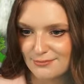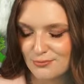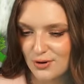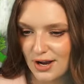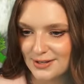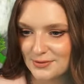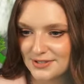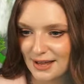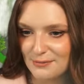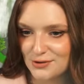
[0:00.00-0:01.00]
Pregnant with
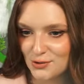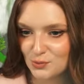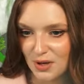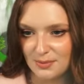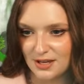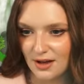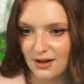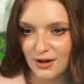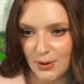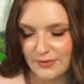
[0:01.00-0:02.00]
Simon Cho's baby.
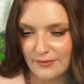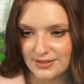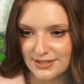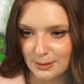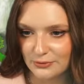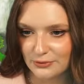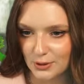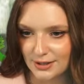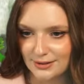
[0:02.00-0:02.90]
Uh-oh. I've never seen that before.